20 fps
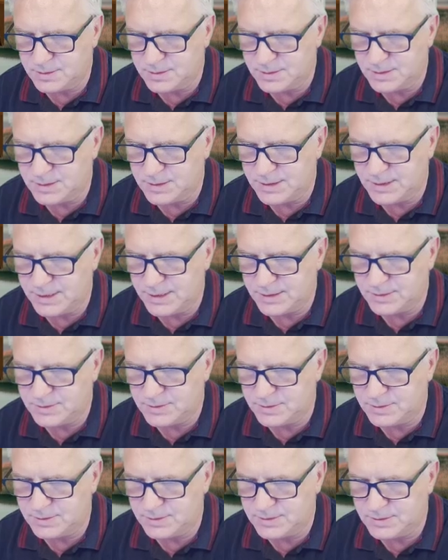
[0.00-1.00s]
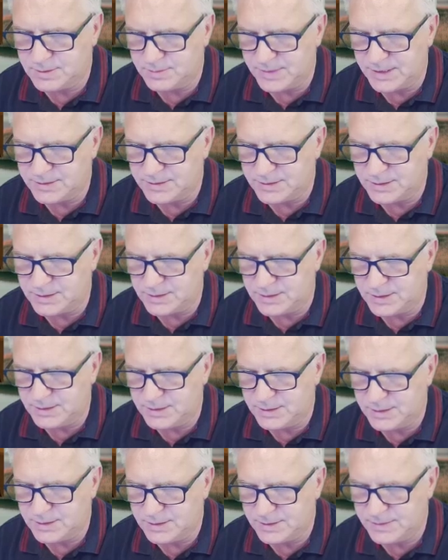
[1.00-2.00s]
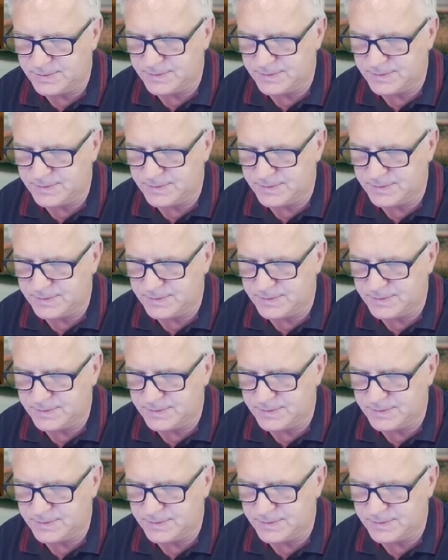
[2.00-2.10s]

I'm going to connect automatically.